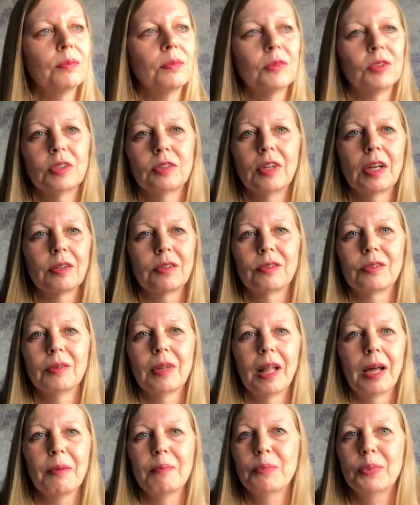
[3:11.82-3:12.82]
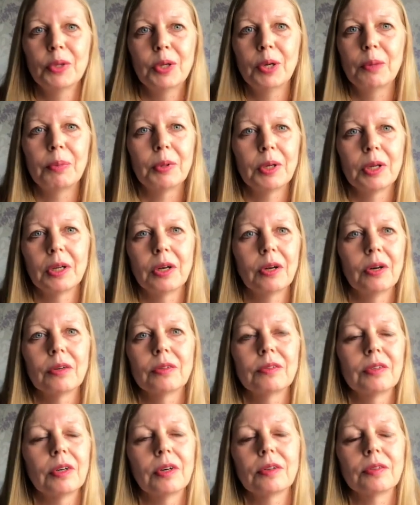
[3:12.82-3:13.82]
She's had like Burberry and all
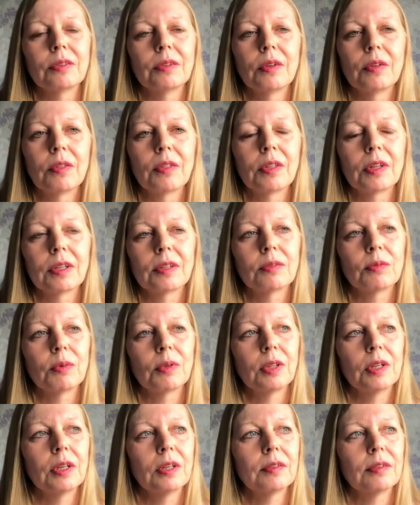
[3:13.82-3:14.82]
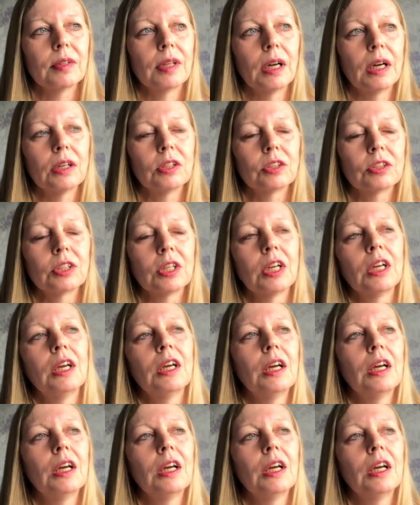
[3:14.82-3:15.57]
sorts of things within a stash.